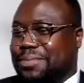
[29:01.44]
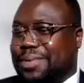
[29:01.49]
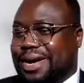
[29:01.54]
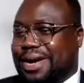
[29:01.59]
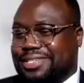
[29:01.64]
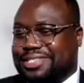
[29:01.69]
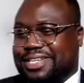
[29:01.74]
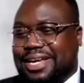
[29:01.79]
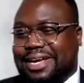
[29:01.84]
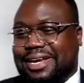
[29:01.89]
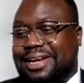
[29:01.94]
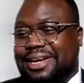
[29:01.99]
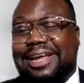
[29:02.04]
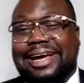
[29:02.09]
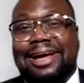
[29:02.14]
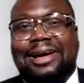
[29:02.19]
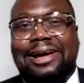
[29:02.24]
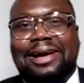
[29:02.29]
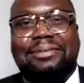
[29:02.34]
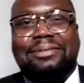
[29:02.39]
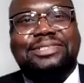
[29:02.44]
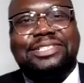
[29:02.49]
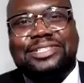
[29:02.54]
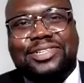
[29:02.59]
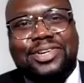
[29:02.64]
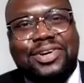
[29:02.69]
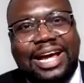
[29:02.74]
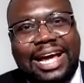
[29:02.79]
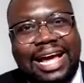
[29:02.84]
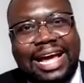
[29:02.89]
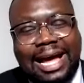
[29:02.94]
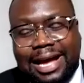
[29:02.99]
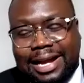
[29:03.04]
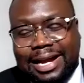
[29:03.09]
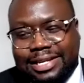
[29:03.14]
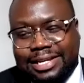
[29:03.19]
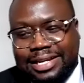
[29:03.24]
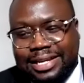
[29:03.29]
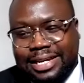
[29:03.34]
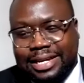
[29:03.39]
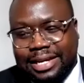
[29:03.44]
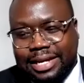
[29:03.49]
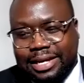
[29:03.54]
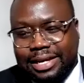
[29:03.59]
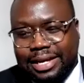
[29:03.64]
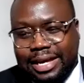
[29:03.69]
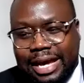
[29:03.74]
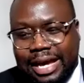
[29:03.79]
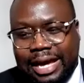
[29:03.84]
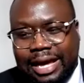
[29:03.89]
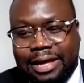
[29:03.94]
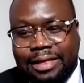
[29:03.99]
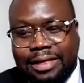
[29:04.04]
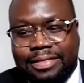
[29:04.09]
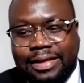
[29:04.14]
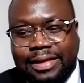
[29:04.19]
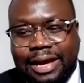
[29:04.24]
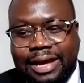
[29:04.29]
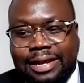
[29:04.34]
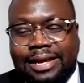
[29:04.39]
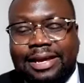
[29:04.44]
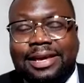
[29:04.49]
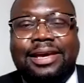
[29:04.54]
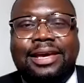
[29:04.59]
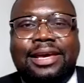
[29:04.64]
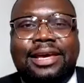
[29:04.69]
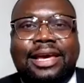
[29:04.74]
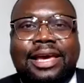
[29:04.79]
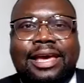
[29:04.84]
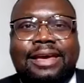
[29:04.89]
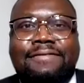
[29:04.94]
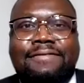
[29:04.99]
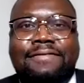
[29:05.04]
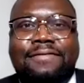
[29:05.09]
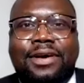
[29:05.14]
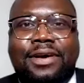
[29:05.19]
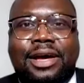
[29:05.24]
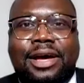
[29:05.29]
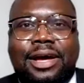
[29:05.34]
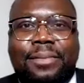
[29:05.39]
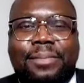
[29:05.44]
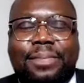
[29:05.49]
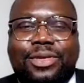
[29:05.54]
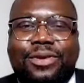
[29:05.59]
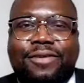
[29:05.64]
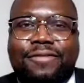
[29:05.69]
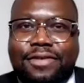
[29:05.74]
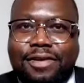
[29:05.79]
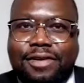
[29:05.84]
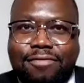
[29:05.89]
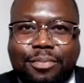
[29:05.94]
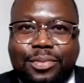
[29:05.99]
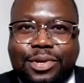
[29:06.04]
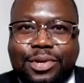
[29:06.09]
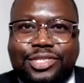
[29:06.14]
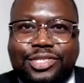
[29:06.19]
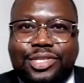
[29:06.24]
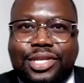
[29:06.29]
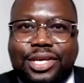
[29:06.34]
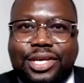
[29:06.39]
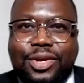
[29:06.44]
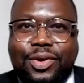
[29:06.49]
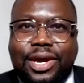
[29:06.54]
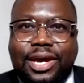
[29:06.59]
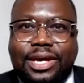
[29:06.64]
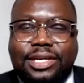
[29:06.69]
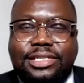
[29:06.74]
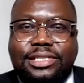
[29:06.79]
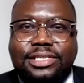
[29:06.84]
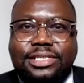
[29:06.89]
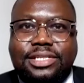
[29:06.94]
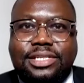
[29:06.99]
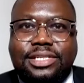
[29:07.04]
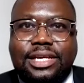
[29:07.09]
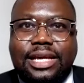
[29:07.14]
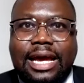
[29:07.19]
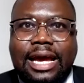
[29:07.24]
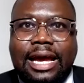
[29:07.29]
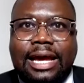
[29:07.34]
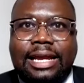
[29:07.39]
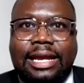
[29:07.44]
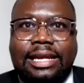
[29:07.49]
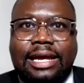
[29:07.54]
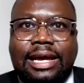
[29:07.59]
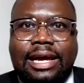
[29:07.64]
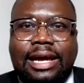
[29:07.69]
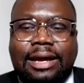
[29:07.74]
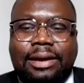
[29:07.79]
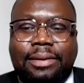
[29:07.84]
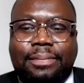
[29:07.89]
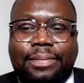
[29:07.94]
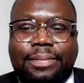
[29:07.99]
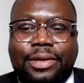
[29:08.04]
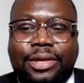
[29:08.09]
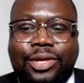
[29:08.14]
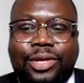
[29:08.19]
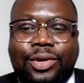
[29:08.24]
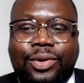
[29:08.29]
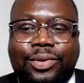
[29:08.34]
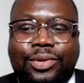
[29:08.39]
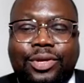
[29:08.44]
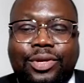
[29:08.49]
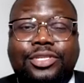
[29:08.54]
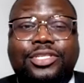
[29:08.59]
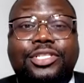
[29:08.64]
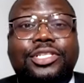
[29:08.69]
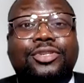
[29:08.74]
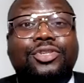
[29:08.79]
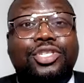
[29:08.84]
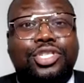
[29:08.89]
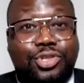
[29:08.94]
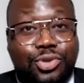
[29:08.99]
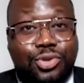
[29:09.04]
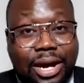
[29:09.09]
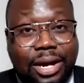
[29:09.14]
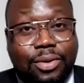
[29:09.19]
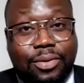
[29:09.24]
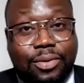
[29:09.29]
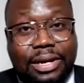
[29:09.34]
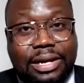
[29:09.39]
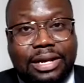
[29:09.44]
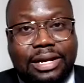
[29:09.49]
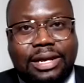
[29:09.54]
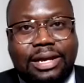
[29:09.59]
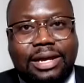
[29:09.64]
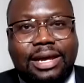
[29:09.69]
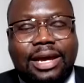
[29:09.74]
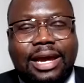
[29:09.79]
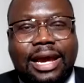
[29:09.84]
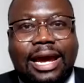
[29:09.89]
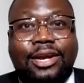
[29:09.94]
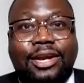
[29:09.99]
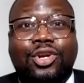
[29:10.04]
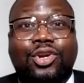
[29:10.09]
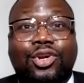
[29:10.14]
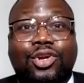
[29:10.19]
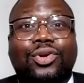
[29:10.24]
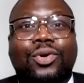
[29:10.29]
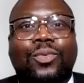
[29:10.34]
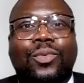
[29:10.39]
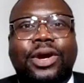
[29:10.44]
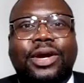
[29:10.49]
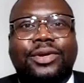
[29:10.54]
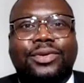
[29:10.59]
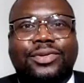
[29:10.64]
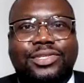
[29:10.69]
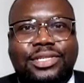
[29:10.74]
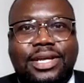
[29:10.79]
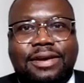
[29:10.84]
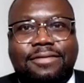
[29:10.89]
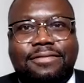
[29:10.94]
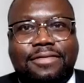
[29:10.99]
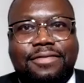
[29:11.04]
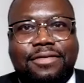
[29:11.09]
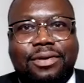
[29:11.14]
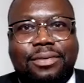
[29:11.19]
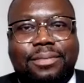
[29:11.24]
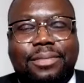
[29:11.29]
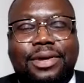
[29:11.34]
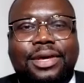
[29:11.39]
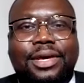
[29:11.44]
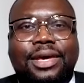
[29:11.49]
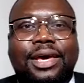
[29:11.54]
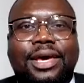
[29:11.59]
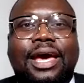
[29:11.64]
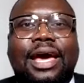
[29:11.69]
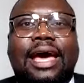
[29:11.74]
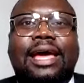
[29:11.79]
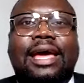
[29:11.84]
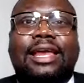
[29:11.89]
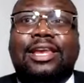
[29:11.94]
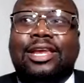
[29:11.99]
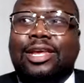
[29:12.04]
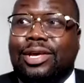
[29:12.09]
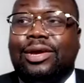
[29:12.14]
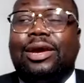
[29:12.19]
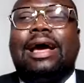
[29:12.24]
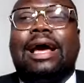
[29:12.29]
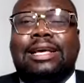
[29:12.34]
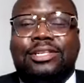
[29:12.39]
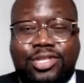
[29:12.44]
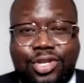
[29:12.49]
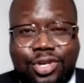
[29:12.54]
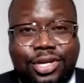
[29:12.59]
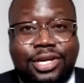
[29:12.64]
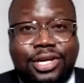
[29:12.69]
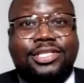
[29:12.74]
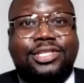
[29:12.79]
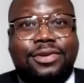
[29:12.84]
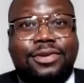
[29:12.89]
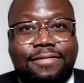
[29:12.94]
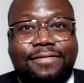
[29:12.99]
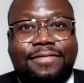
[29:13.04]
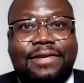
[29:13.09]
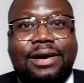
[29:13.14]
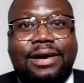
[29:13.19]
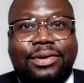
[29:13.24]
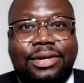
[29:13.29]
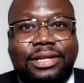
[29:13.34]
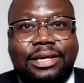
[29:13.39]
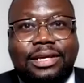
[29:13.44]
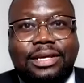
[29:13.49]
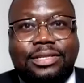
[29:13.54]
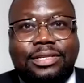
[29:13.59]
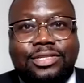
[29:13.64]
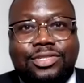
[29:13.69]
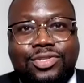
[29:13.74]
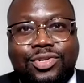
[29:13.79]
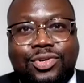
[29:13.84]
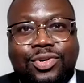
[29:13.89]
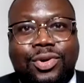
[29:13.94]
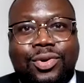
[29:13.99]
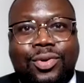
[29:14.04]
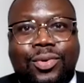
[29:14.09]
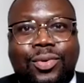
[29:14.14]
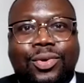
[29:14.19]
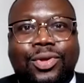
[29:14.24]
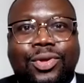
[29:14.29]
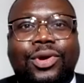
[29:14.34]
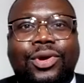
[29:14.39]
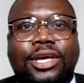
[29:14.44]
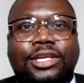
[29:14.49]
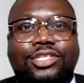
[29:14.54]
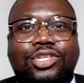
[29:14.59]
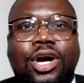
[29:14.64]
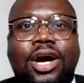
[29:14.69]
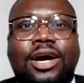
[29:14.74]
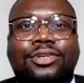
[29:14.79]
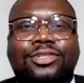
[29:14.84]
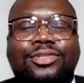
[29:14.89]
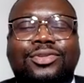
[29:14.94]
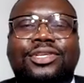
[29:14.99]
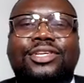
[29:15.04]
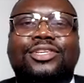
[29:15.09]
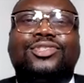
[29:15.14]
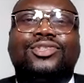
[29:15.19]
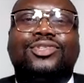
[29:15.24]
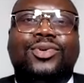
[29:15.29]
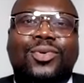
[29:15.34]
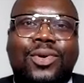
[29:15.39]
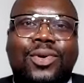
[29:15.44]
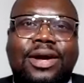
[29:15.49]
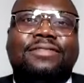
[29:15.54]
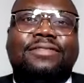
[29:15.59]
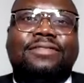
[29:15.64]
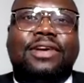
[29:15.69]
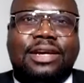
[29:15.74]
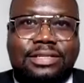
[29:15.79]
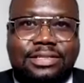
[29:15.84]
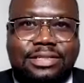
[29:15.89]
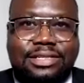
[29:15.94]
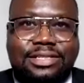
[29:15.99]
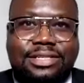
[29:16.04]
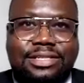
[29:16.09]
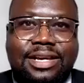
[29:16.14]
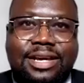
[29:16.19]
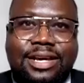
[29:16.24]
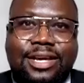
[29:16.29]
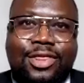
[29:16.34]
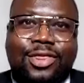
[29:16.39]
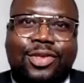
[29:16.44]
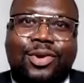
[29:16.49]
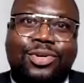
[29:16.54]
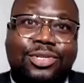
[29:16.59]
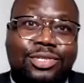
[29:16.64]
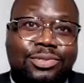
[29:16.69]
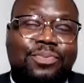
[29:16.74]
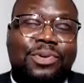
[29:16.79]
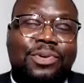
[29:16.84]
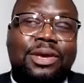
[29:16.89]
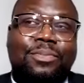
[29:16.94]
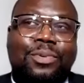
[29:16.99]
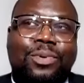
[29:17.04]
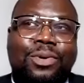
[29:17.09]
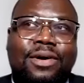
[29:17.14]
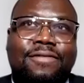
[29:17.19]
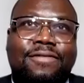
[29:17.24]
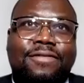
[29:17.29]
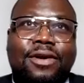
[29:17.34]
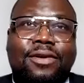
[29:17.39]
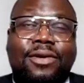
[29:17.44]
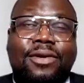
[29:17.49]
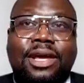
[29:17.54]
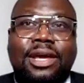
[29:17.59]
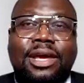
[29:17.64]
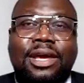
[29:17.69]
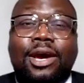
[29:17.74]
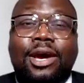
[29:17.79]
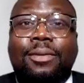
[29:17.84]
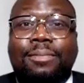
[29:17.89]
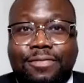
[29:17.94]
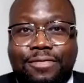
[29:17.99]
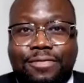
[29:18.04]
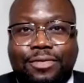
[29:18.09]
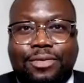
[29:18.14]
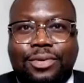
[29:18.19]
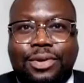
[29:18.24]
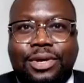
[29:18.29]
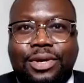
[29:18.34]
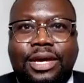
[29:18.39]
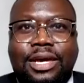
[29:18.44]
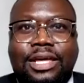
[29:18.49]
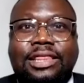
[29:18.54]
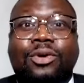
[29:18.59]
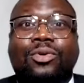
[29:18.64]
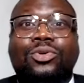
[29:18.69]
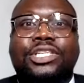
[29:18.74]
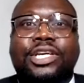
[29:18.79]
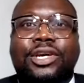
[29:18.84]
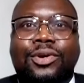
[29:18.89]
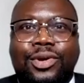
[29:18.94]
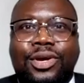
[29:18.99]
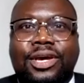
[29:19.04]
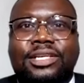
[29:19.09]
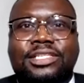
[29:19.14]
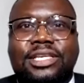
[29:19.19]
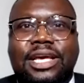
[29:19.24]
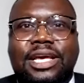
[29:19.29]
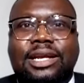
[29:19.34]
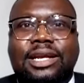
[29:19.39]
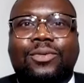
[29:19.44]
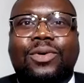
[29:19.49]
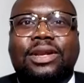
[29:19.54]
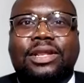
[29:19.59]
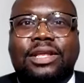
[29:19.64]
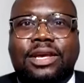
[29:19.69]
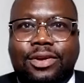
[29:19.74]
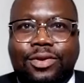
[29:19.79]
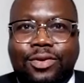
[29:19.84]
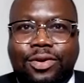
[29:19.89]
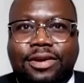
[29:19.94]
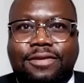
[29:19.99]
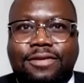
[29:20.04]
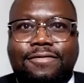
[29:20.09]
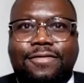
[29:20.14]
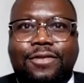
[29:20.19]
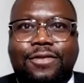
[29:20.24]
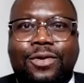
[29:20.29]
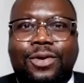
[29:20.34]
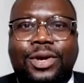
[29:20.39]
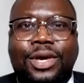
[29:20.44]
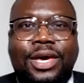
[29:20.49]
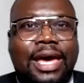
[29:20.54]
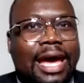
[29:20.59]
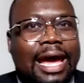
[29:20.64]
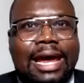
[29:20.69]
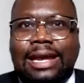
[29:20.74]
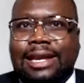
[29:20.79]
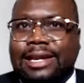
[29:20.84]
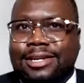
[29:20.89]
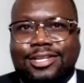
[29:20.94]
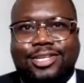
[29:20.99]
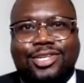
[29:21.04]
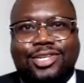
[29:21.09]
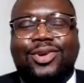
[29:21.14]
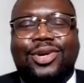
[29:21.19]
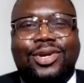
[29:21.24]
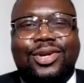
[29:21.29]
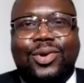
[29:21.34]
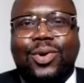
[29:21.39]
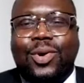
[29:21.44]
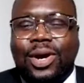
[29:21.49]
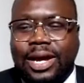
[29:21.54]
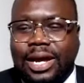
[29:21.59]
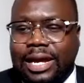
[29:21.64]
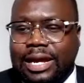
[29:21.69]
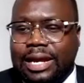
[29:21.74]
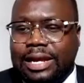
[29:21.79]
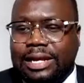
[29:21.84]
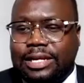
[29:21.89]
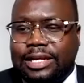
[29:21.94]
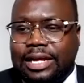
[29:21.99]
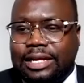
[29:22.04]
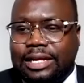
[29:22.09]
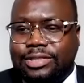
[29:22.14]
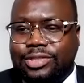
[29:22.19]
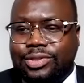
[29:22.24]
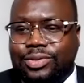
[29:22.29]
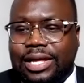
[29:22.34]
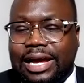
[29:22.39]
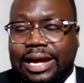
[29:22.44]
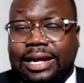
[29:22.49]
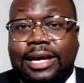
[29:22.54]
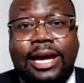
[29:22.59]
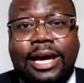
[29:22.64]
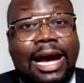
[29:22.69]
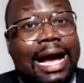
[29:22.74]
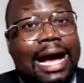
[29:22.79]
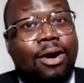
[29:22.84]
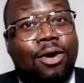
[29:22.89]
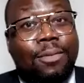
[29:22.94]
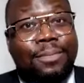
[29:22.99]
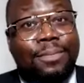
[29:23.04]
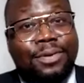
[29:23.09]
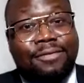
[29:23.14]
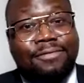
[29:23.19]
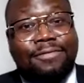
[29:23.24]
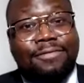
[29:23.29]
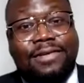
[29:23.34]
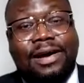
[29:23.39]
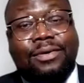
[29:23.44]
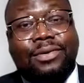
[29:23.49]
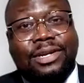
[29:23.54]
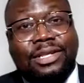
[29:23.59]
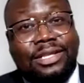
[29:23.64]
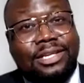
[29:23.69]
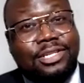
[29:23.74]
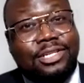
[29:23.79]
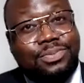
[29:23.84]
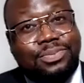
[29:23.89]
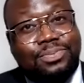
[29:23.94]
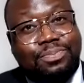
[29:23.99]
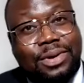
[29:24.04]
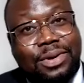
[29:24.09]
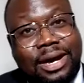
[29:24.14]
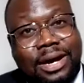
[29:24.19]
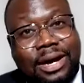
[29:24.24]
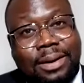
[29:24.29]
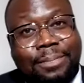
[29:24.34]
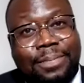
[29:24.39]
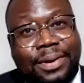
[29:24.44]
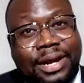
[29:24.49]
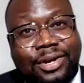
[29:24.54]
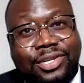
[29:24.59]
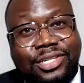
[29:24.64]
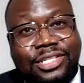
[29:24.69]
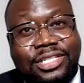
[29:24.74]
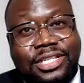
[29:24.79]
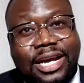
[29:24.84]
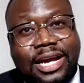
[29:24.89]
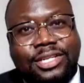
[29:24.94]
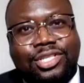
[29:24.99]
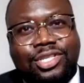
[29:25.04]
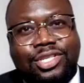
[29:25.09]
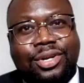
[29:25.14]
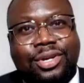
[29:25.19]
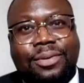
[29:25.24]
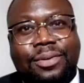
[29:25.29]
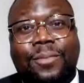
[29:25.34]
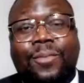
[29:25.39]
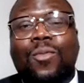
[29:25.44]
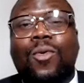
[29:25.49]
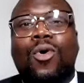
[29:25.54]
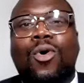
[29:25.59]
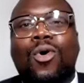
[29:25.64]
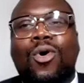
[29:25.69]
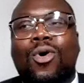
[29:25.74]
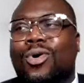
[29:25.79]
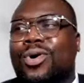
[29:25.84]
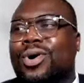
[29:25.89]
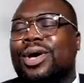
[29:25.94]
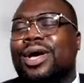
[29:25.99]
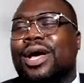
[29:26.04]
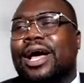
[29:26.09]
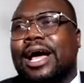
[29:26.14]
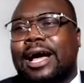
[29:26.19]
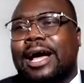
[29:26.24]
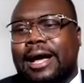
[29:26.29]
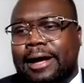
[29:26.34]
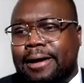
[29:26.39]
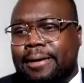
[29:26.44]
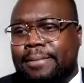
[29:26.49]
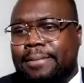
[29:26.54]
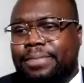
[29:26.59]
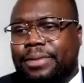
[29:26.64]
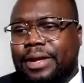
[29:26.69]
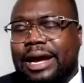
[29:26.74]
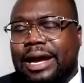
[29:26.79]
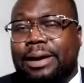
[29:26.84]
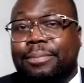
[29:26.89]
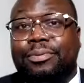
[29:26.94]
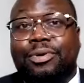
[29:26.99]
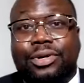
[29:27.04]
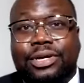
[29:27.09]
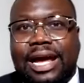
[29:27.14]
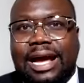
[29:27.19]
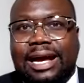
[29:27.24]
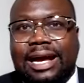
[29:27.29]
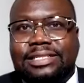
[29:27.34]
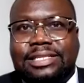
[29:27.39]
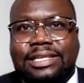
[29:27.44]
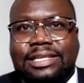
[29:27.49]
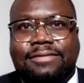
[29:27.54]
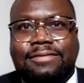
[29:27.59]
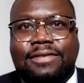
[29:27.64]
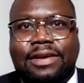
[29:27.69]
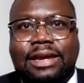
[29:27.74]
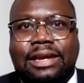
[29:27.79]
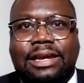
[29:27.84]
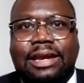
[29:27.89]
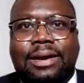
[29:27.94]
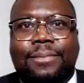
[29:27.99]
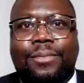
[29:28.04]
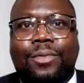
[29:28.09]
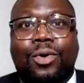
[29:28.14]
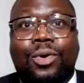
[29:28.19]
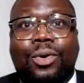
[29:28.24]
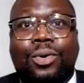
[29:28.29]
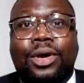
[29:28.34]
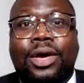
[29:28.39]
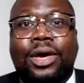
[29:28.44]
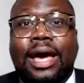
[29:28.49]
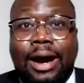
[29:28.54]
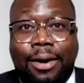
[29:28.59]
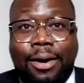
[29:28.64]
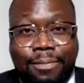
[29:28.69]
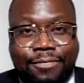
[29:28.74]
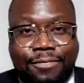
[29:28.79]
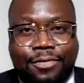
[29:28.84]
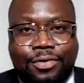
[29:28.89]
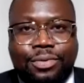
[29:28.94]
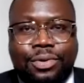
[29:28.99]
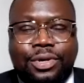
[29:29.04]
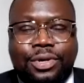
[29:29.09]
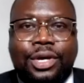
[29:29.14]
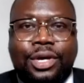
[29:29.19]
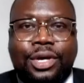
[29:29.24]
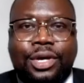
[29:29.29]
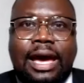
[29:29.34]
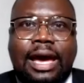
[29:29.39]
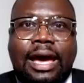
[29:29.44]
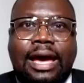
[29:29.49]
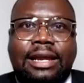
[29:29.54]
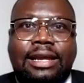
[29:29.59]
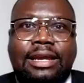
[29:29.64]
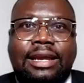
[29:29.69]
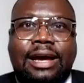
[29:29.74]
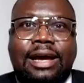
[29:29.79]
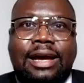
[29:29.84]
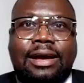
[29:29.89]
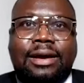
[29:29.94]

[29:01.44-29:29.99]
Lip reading: much. And I'm just going to add here that if you've never been to the US and you're still struggling and you don't know where to start from, and as long as you found the school, you can talk to the school advisors. Those people are very helpful. They'll tell you exactly what they're looking for, and you can go ahead and do that. I hope you found this panel discussion more productive and more helpful, and